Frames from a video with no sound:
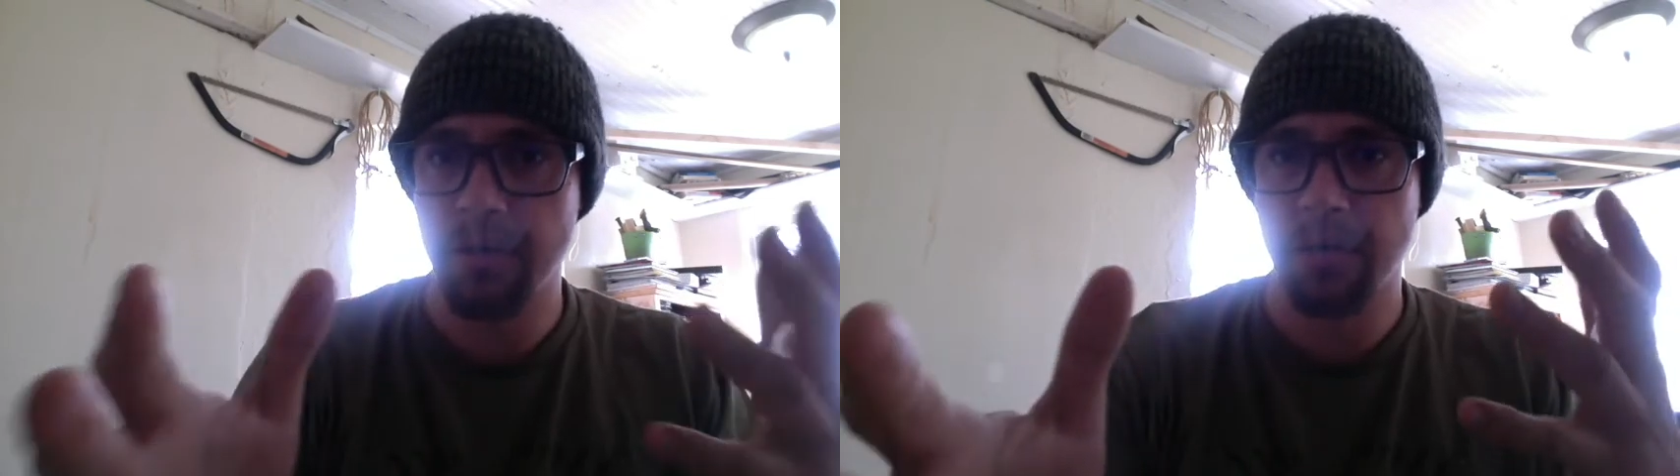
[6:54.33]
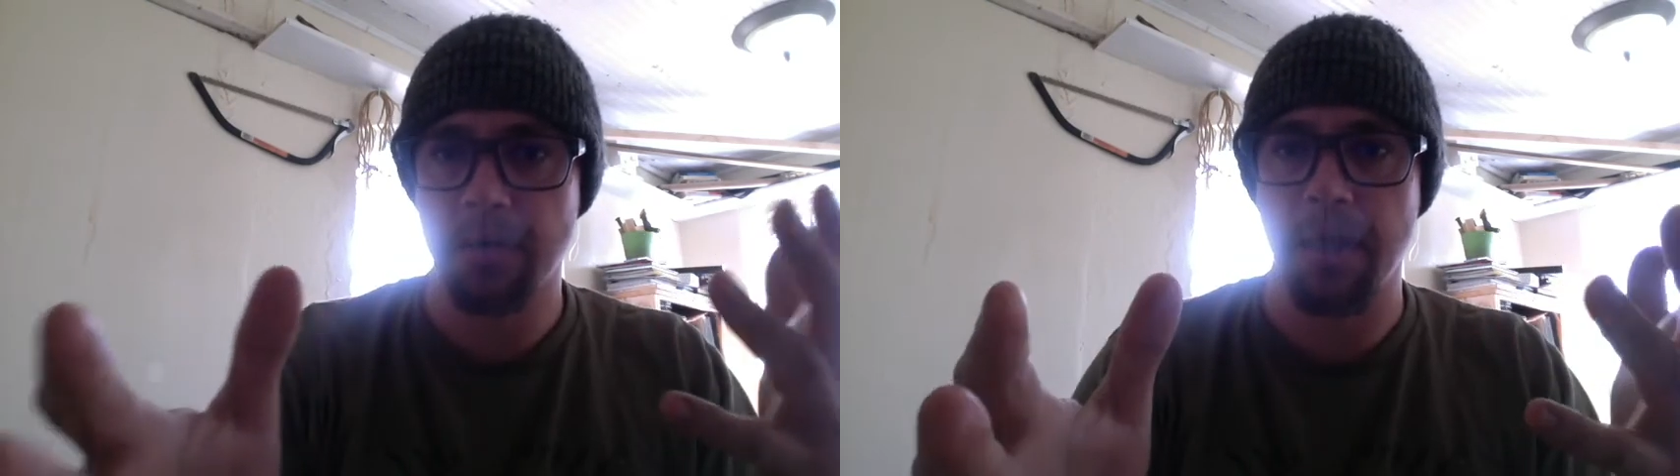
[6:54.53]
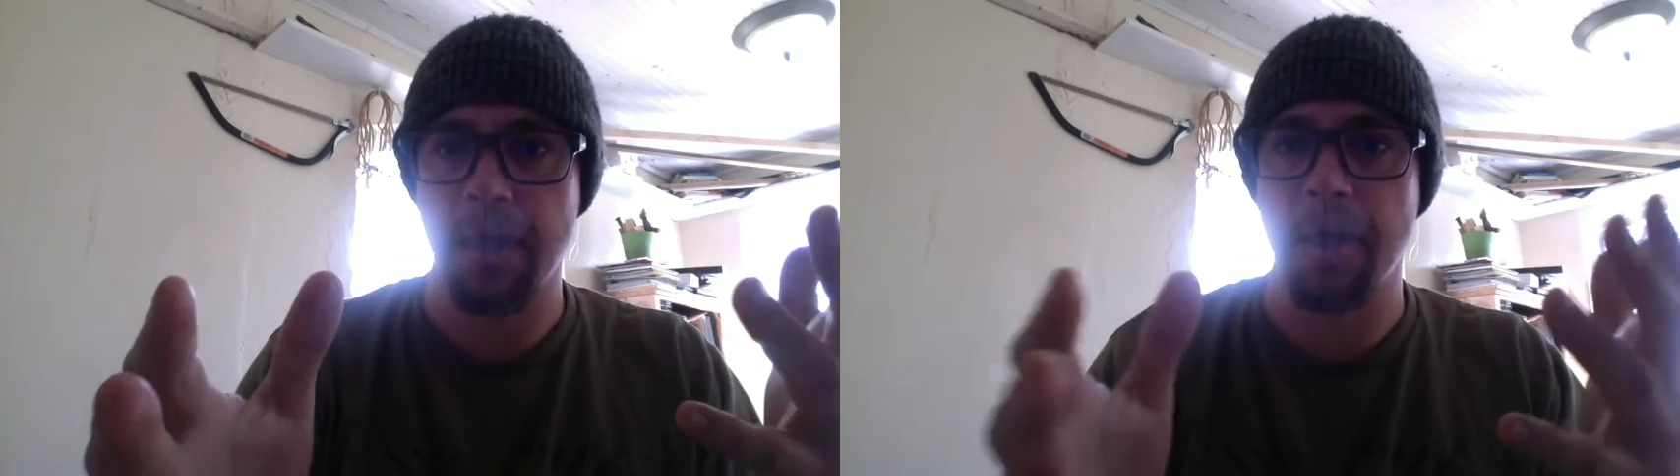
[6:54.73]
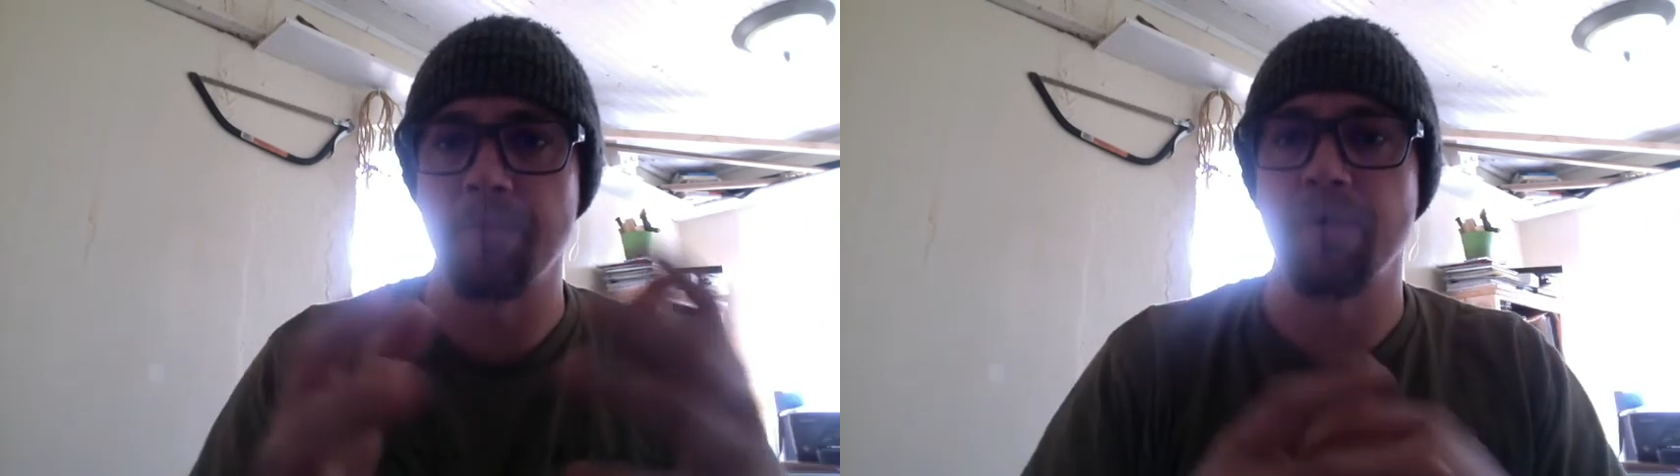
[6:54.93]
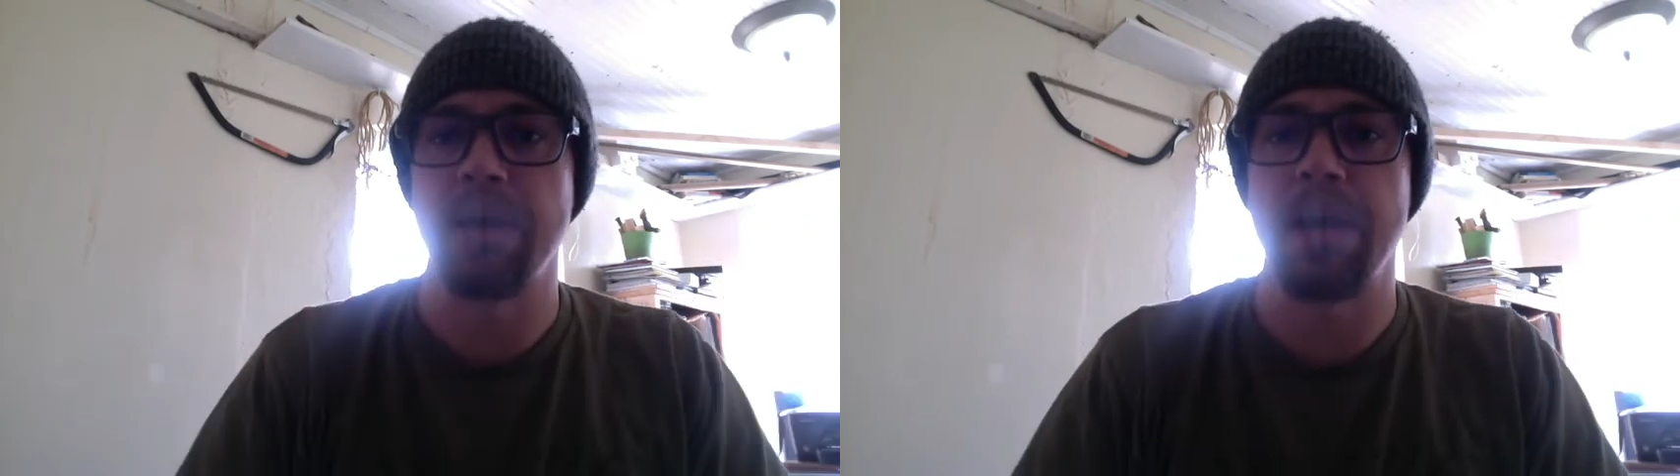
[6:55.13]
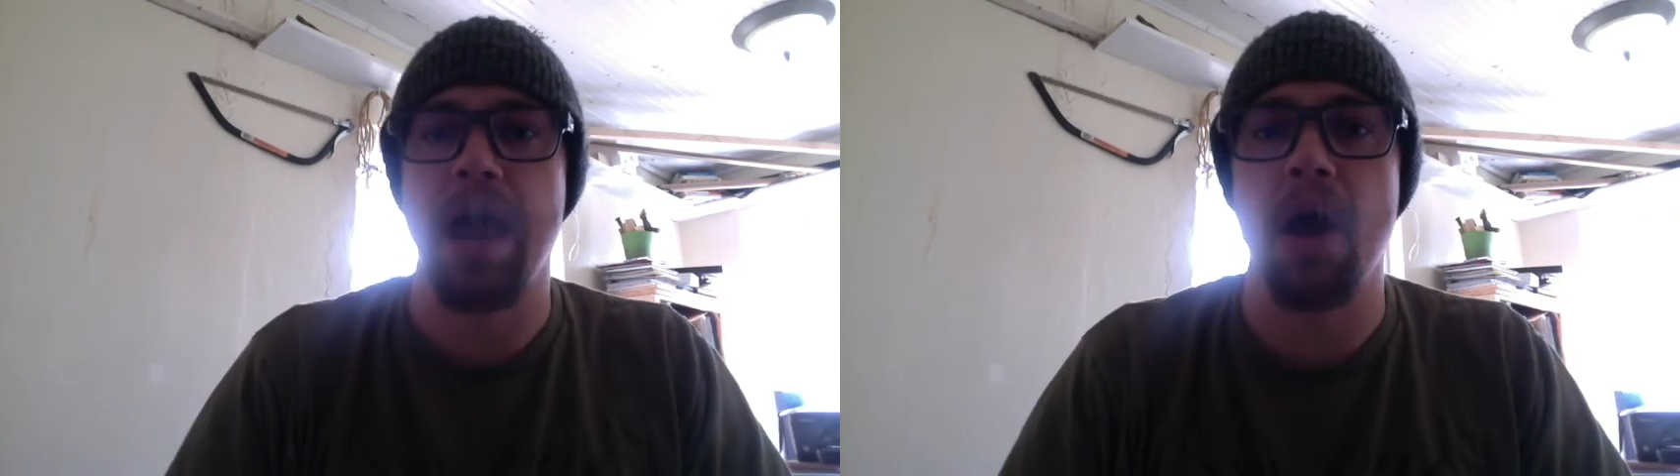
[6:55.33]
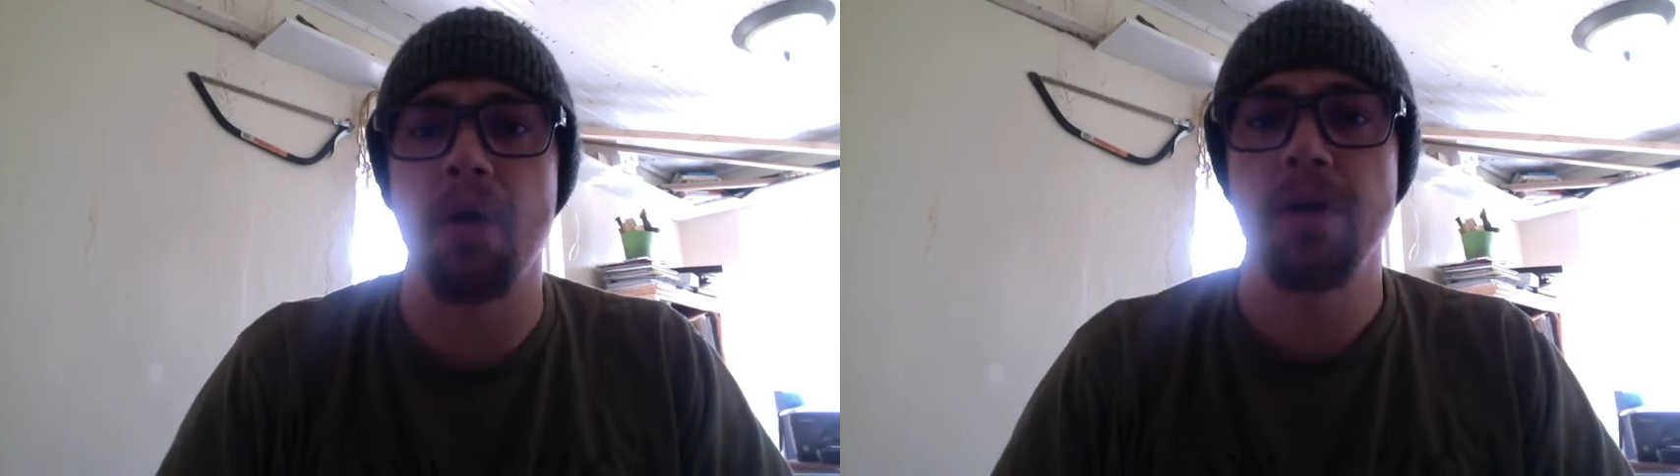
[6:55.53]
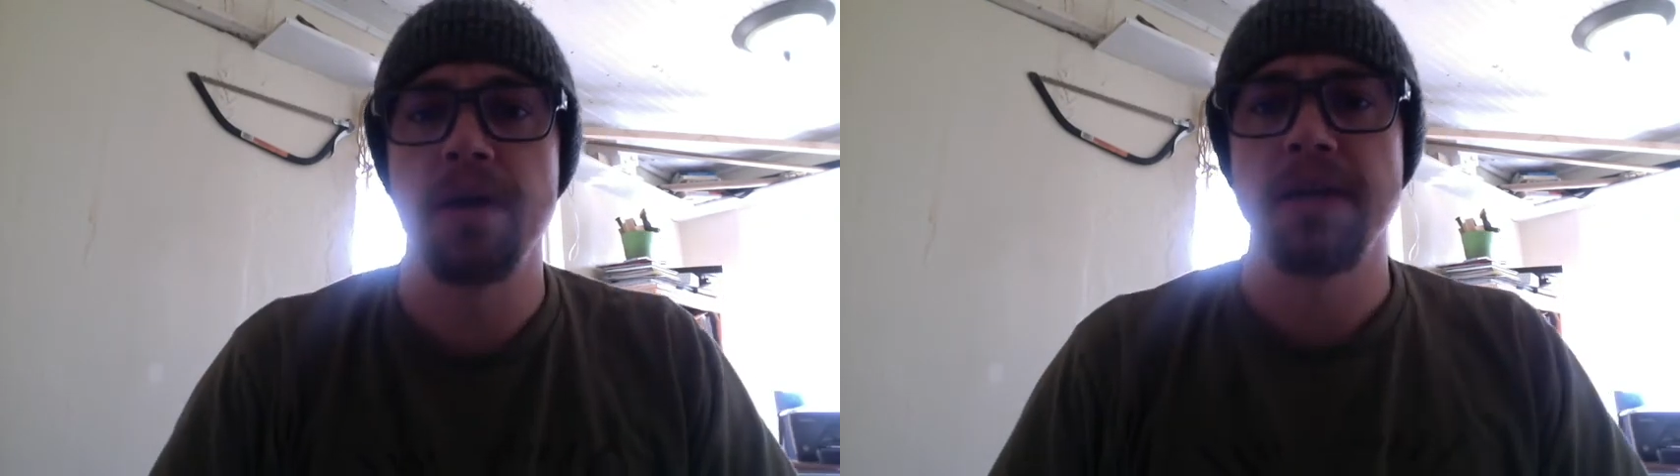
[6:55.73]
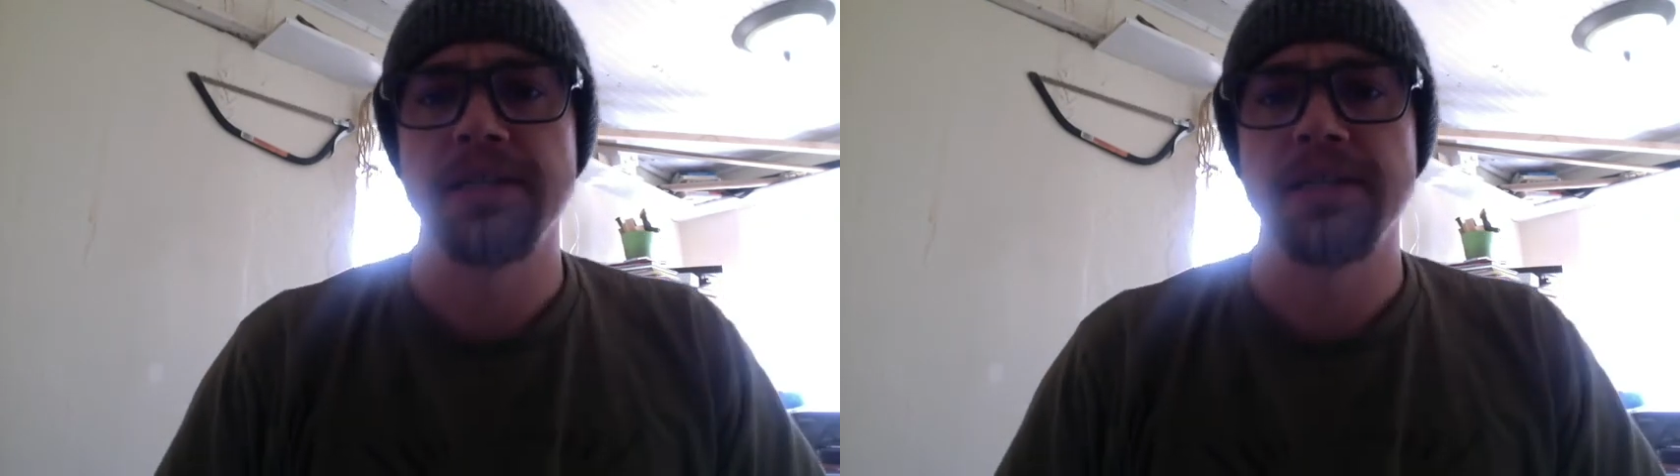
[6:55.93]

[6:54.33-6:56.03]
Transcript: like I'm doing now,